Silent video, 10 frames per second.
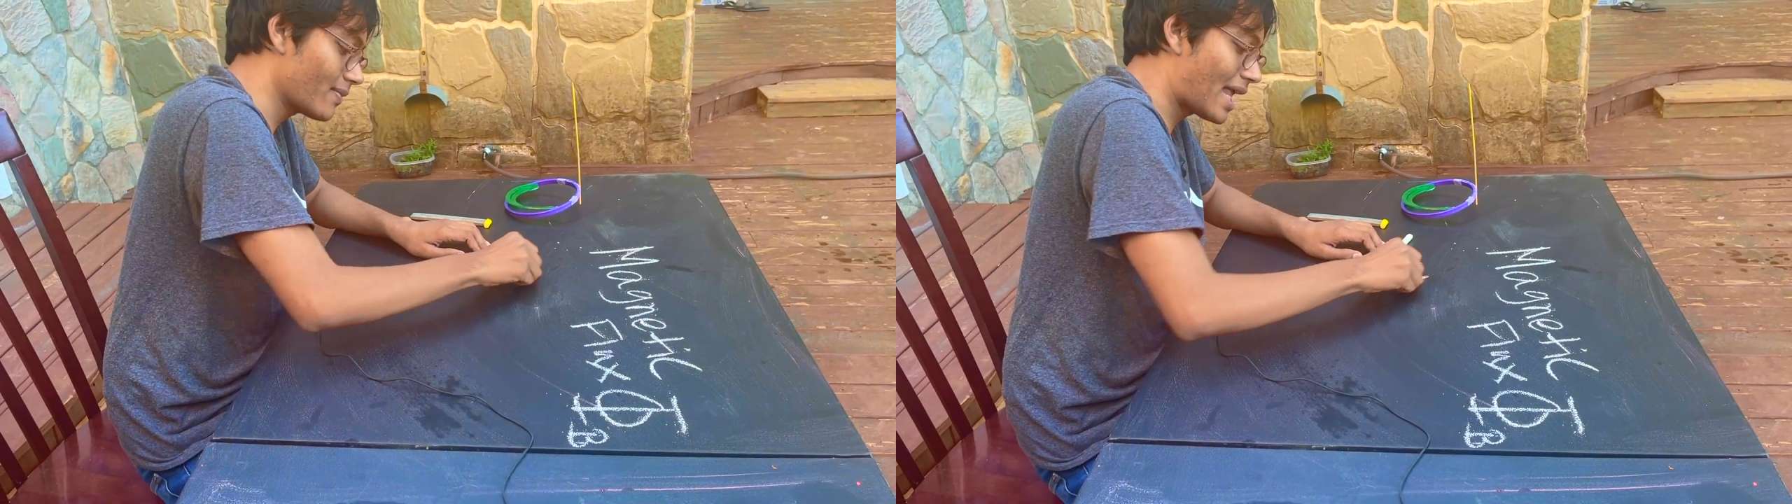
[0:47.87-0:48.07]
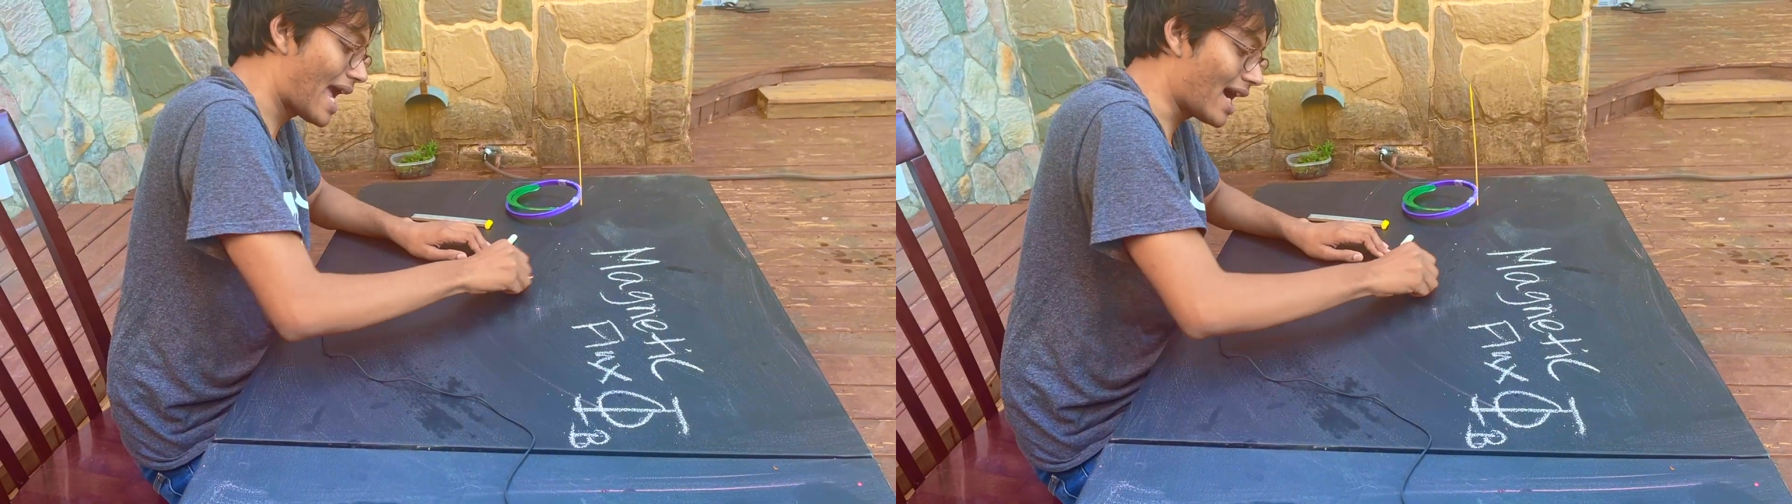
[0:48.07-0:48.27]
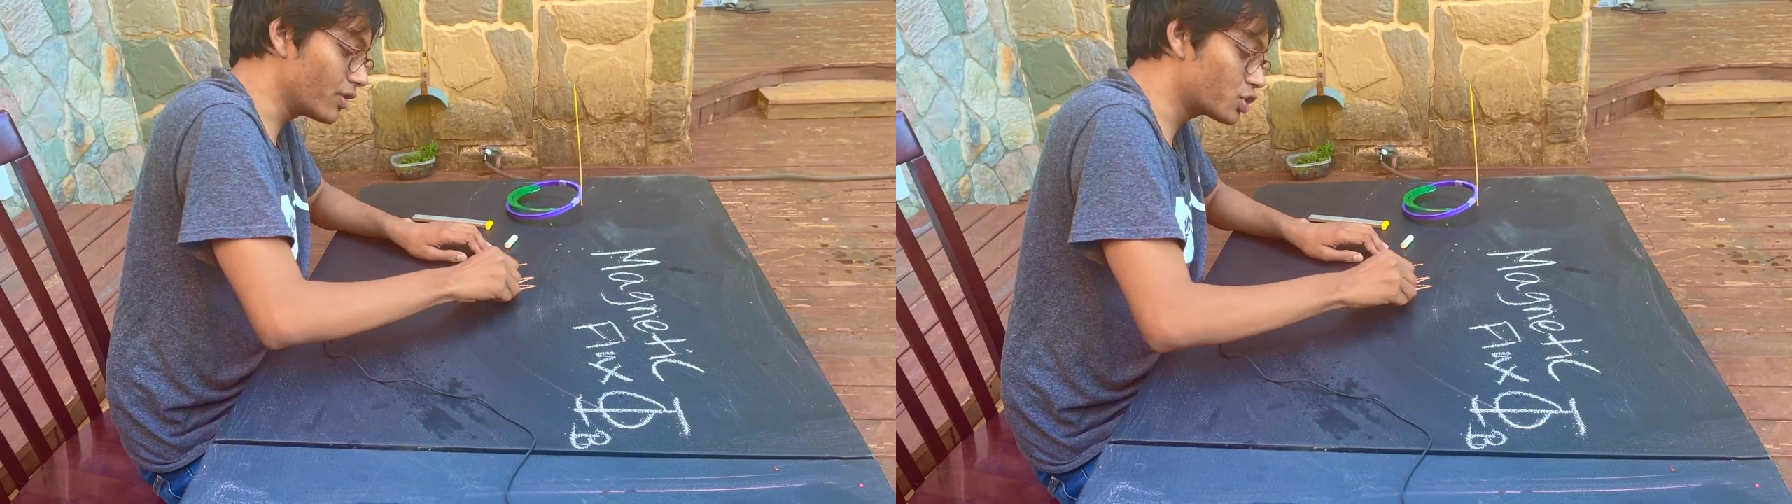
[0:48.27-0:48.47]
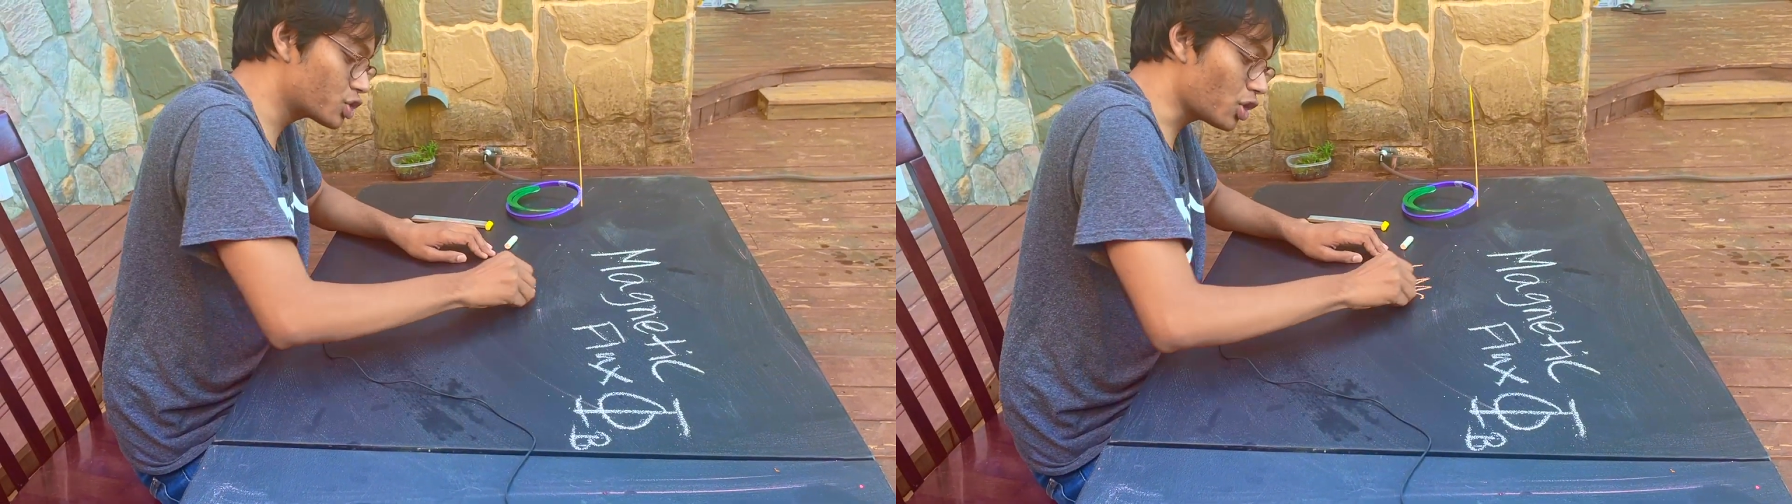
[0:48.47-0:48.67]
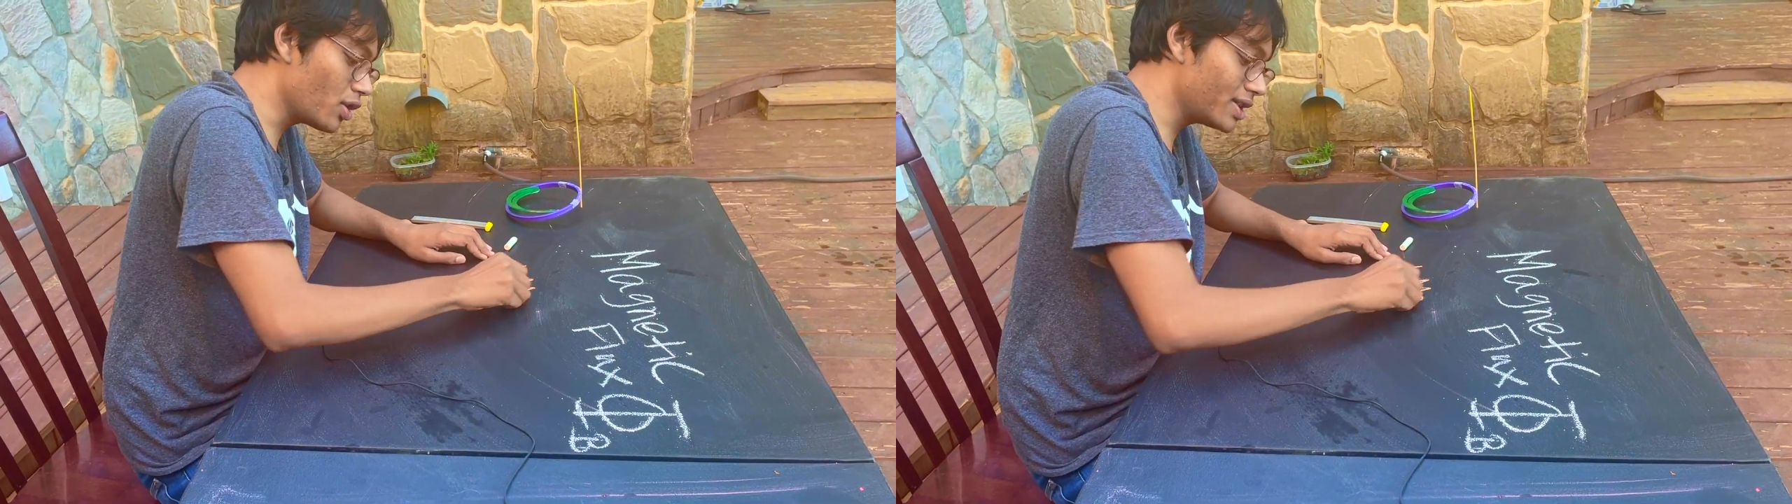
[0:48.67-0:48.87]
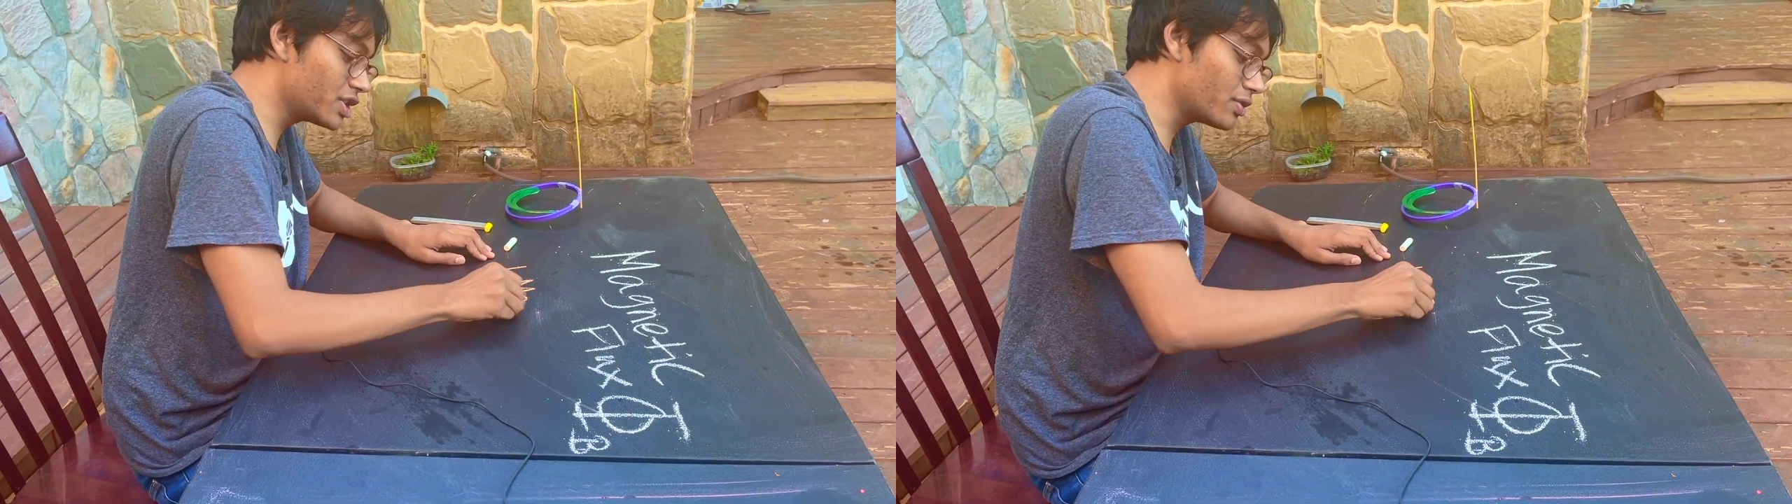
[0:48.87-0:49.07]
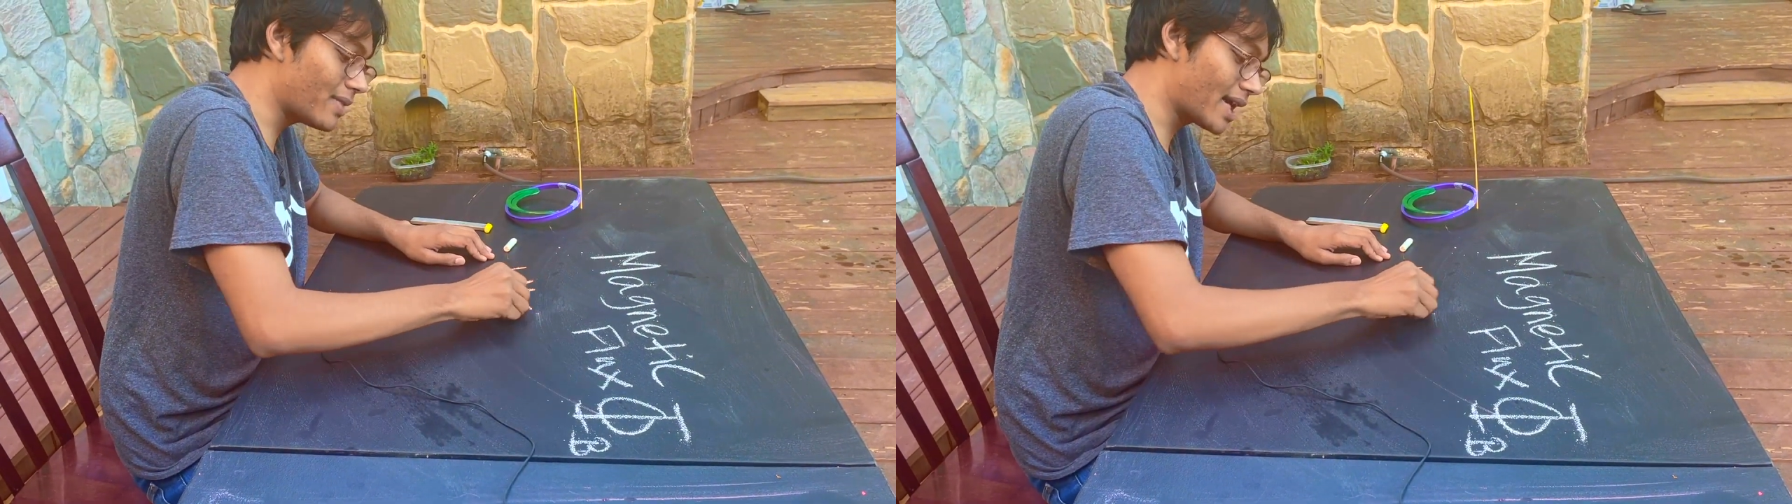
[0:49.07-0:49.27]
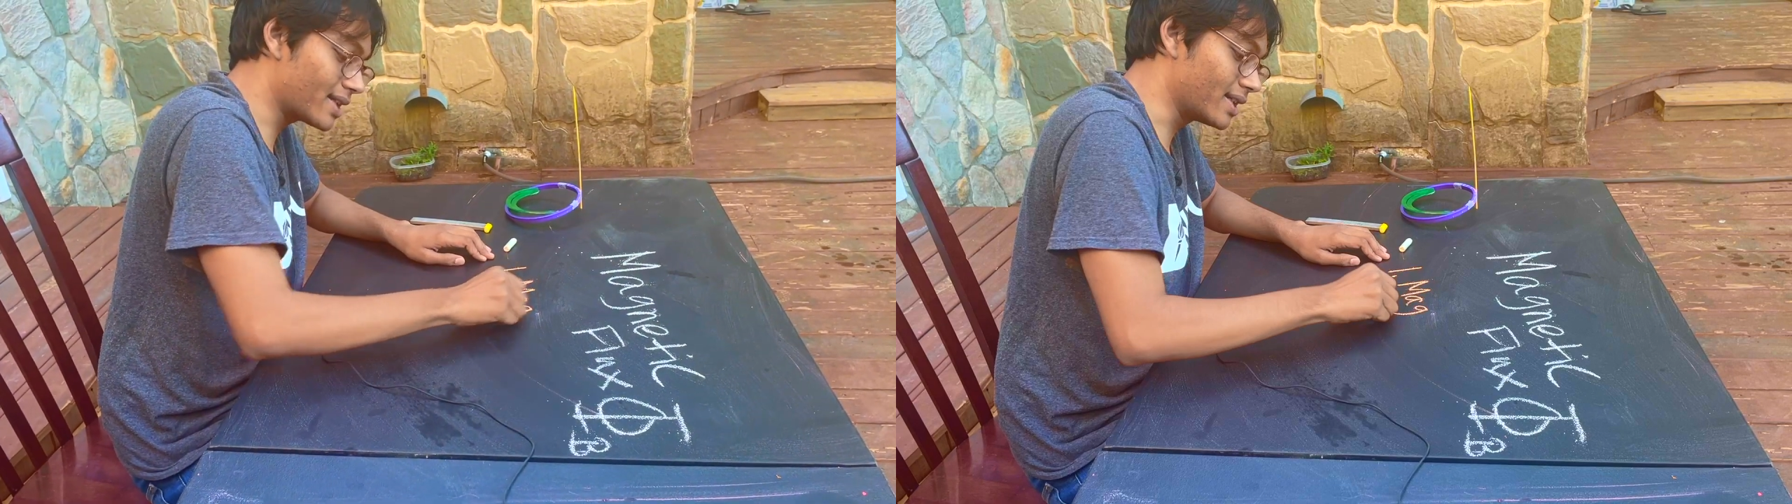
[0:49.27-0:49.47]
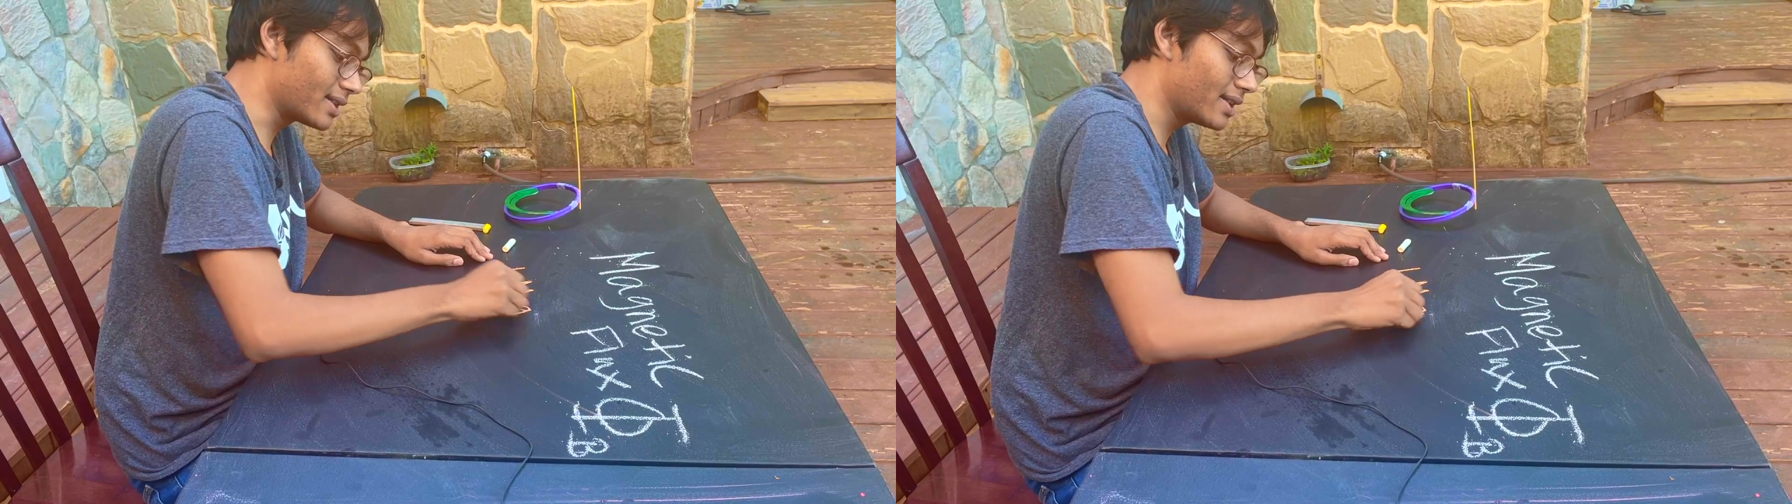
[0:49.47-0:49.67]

How strong is your magnet?